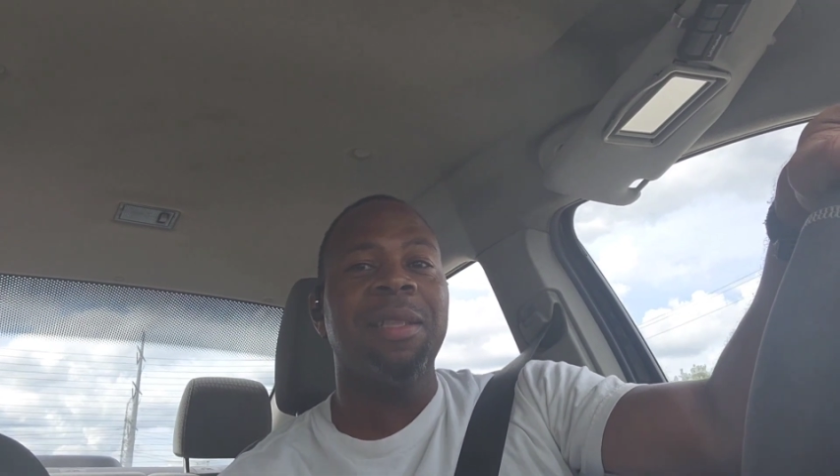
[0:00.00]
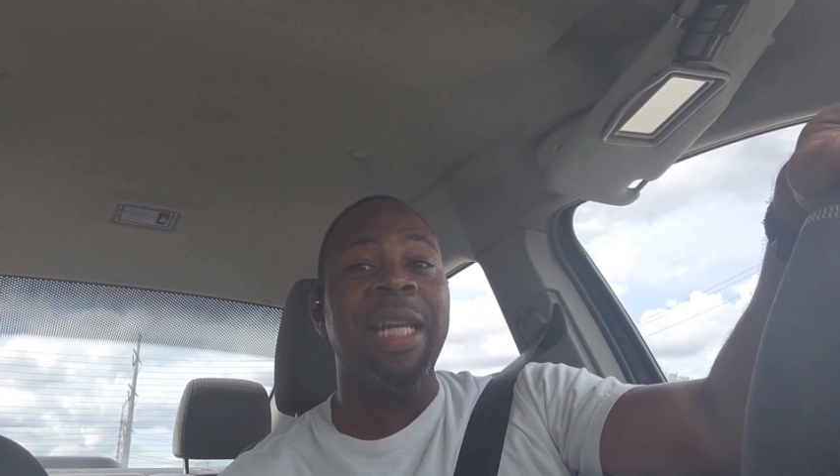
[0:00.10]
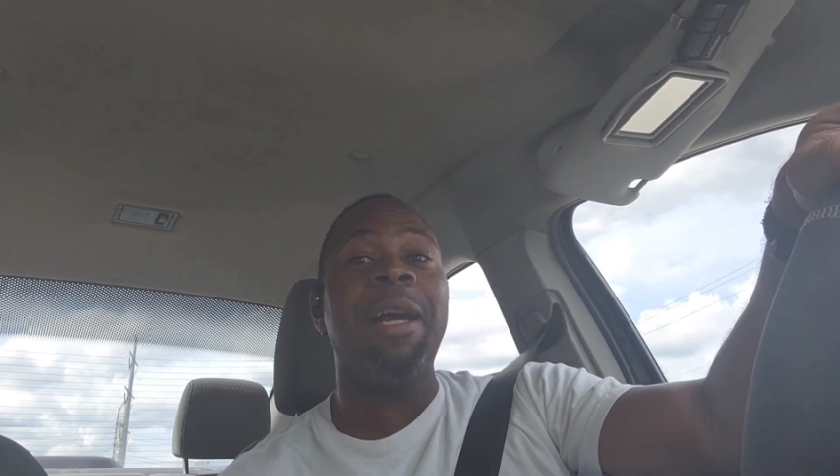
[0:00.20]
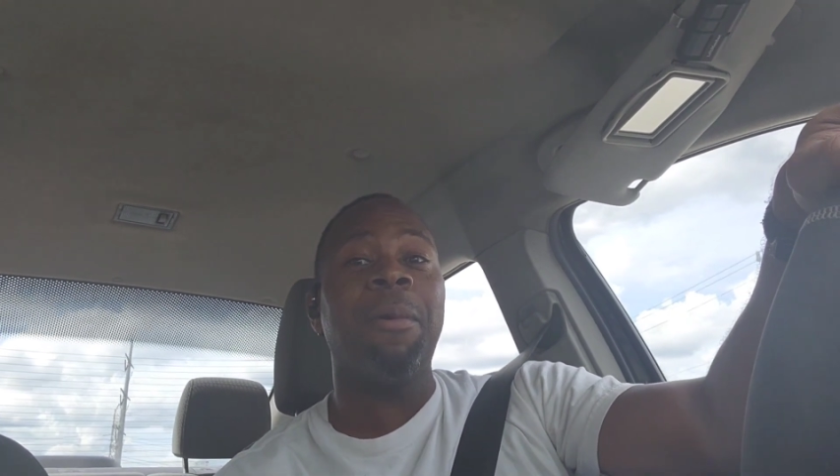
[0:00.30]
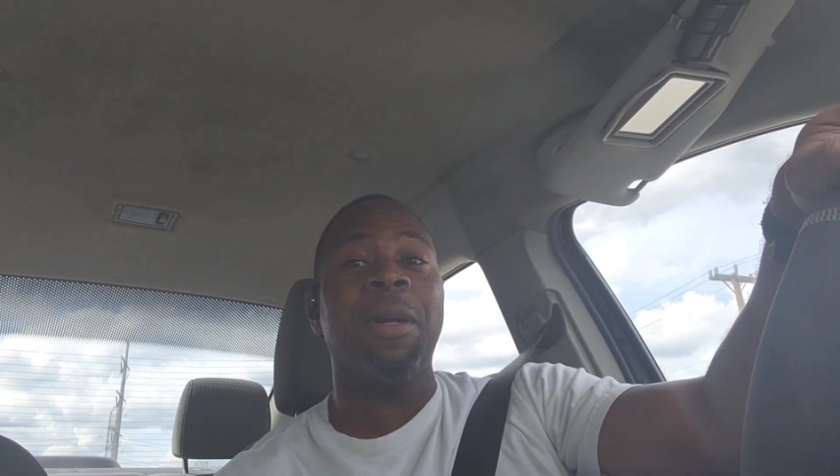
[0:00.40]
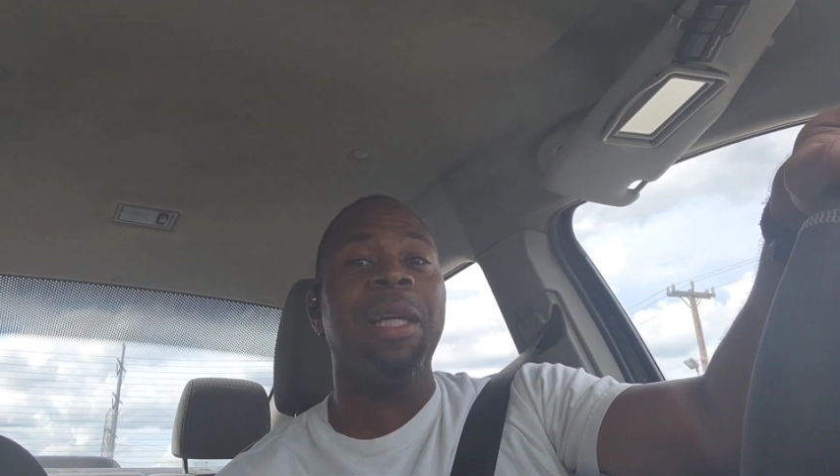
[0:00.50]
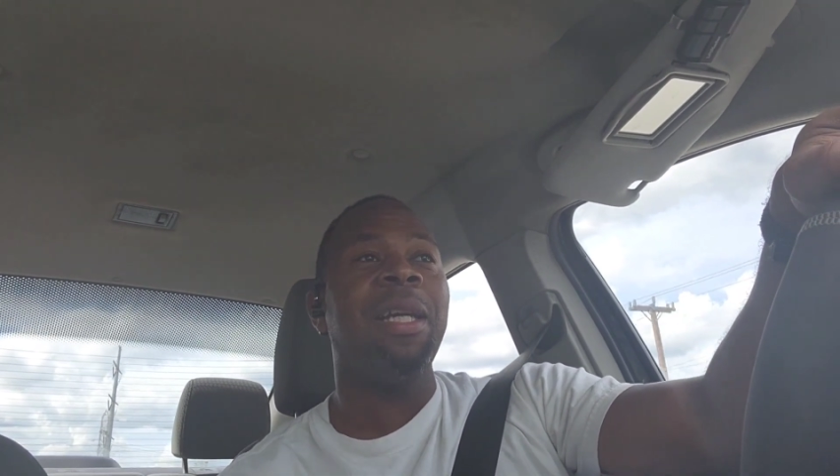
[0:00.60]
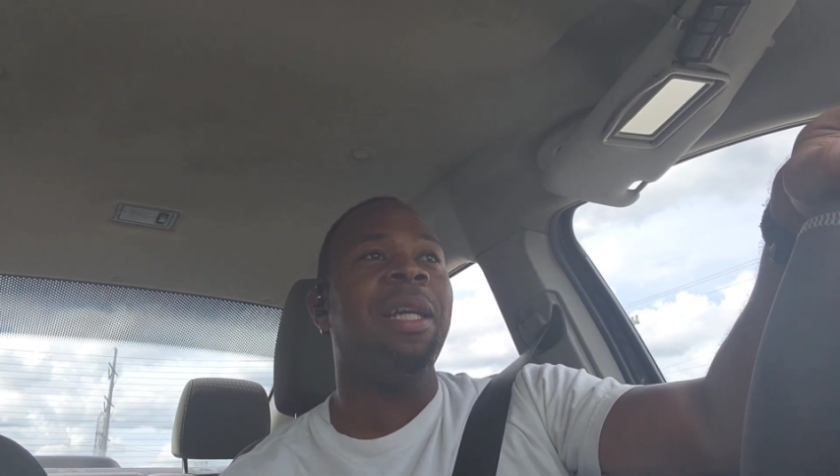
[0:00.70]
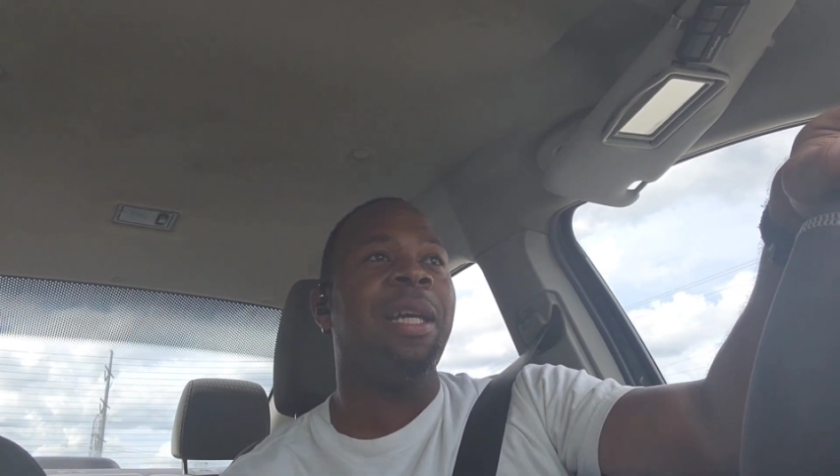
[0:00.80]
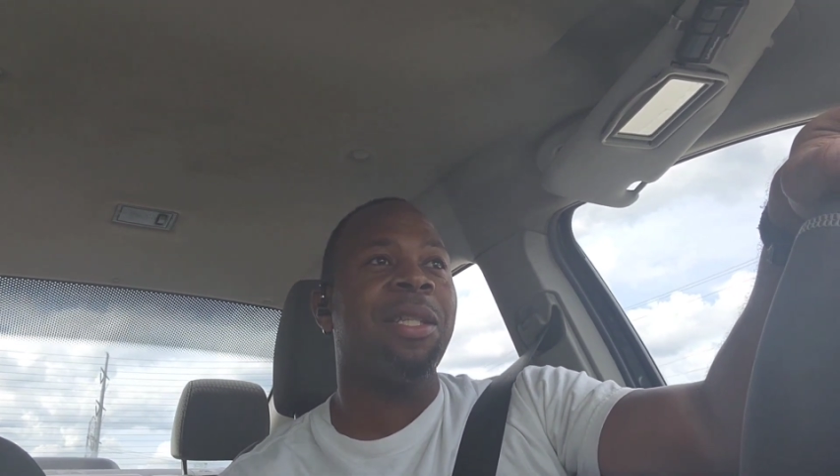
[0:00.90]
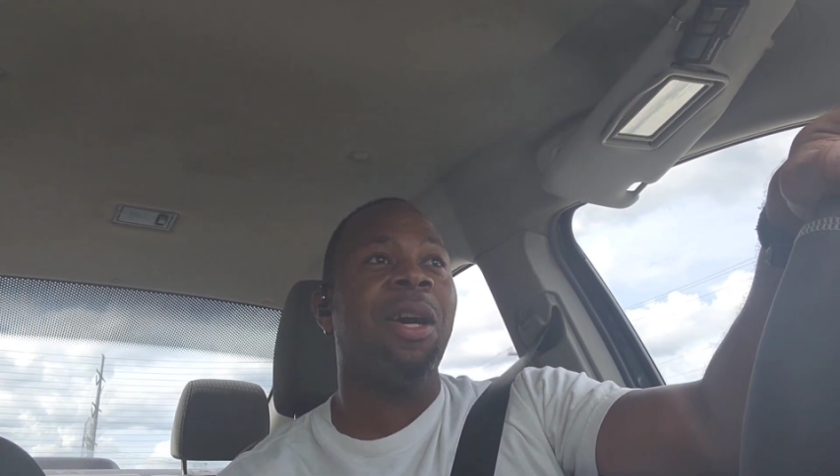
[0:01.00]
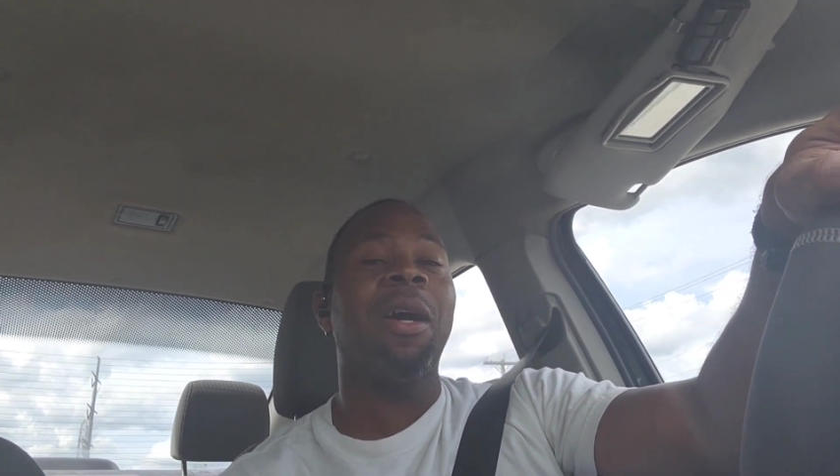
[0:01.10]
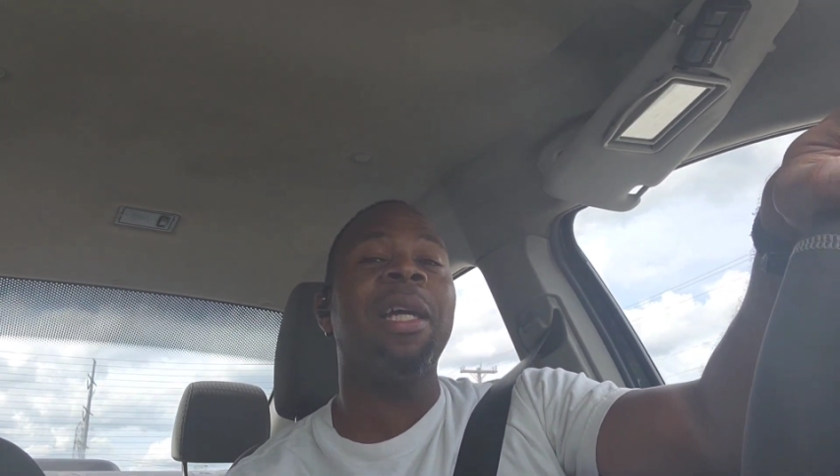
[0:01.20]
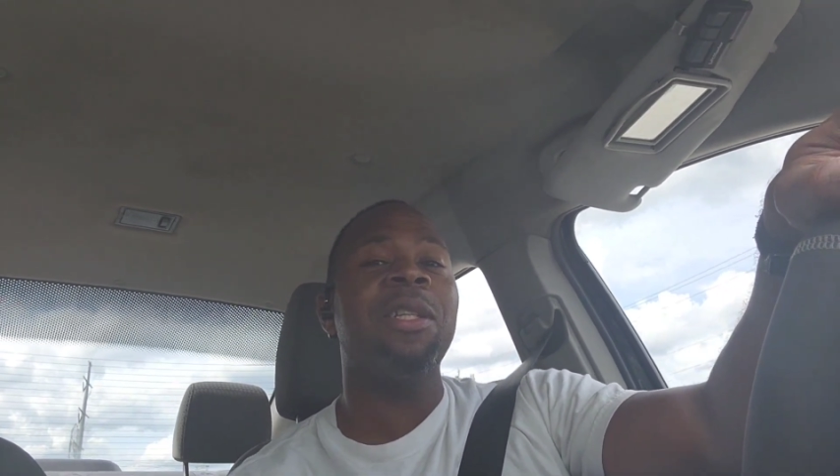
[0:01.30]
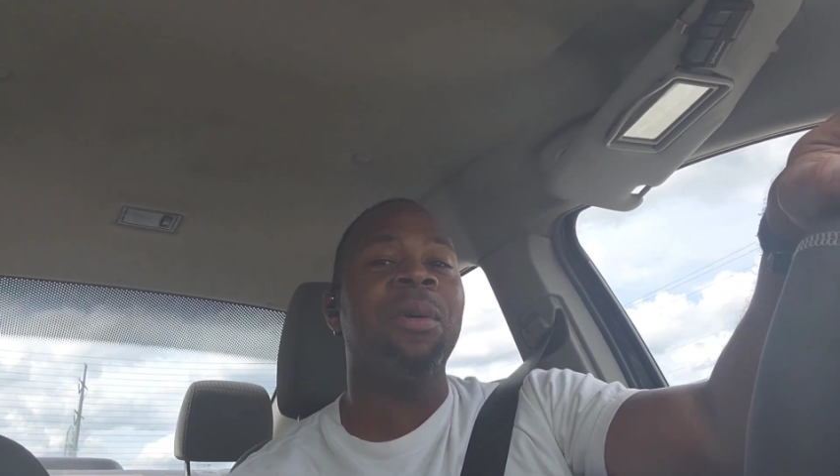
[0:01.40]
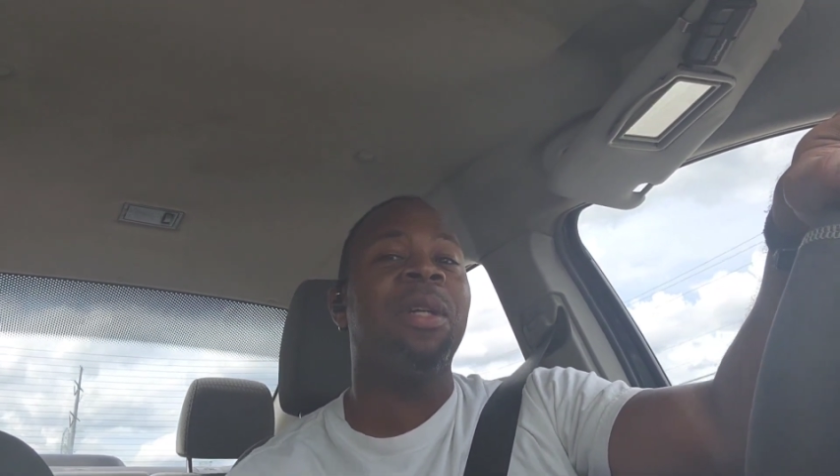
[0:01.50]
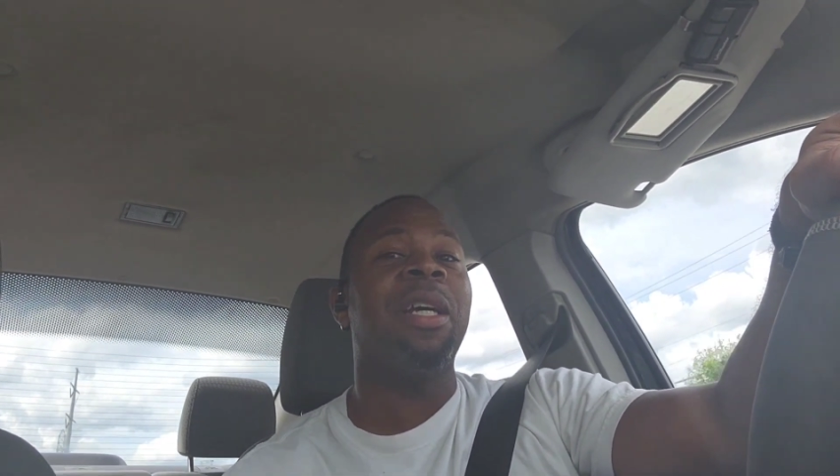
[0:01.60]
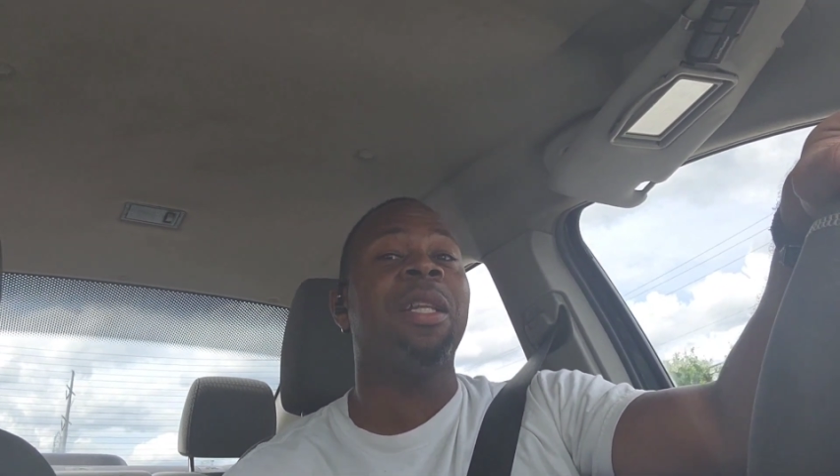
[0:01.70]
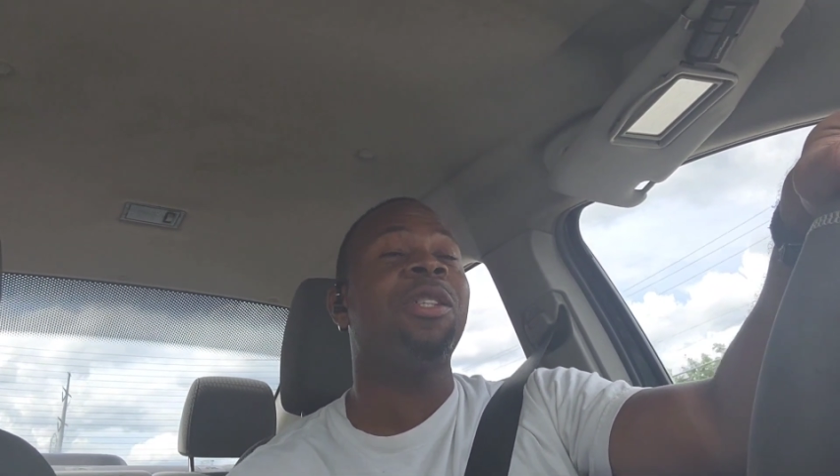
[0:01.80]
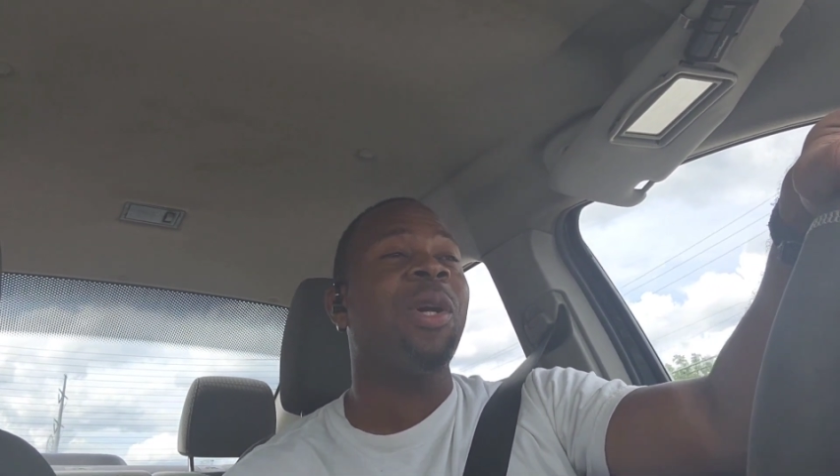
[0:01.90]
networking and talking to
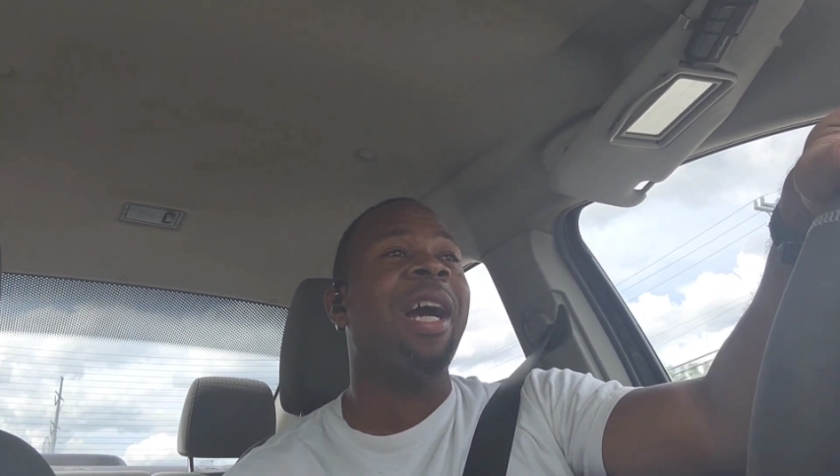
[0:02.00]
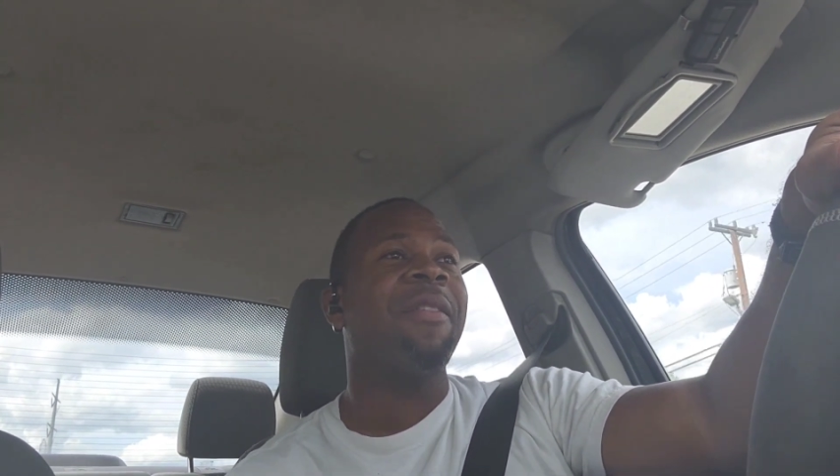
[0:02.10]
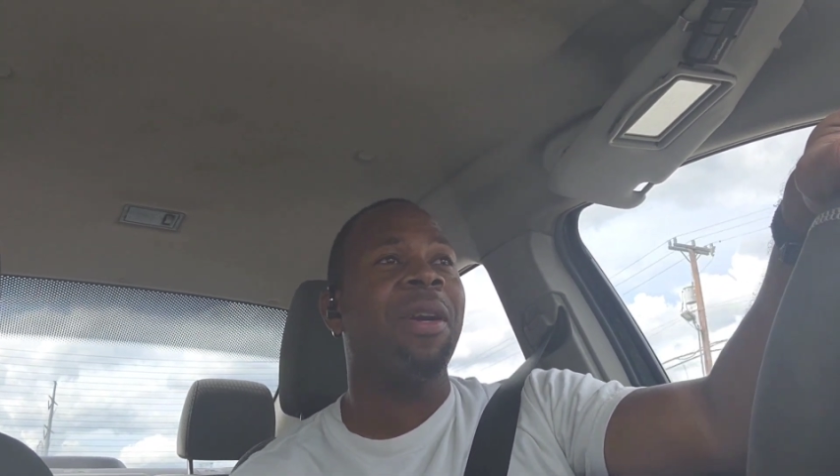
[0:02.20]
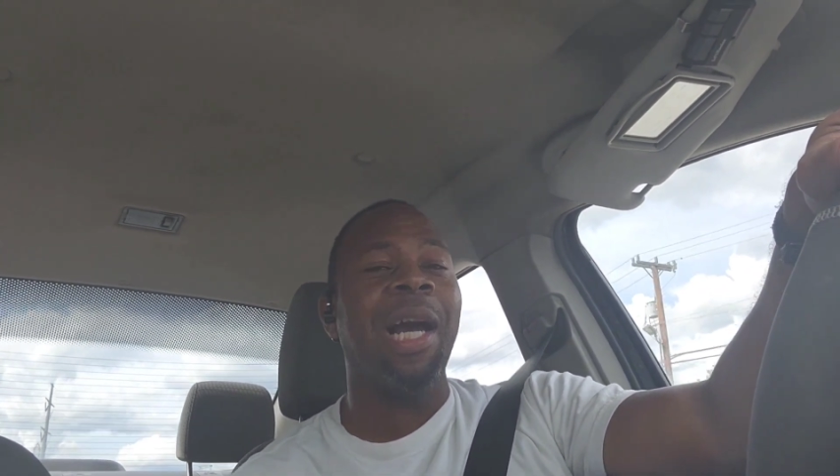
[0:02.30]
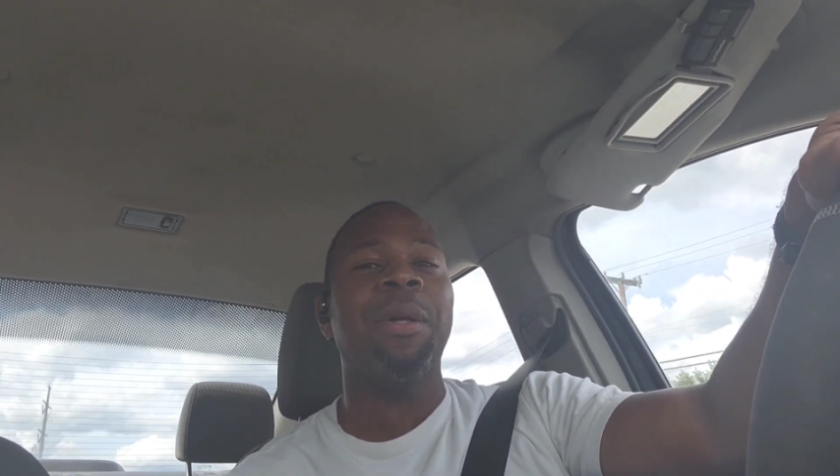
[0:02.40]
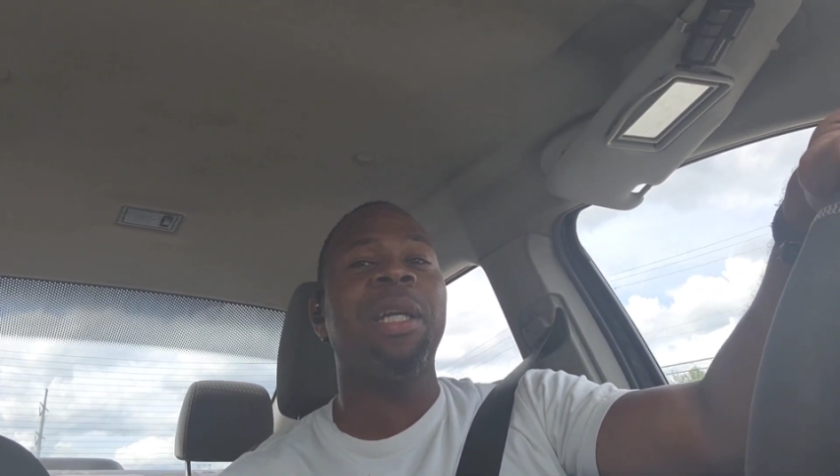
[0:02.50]
another driver out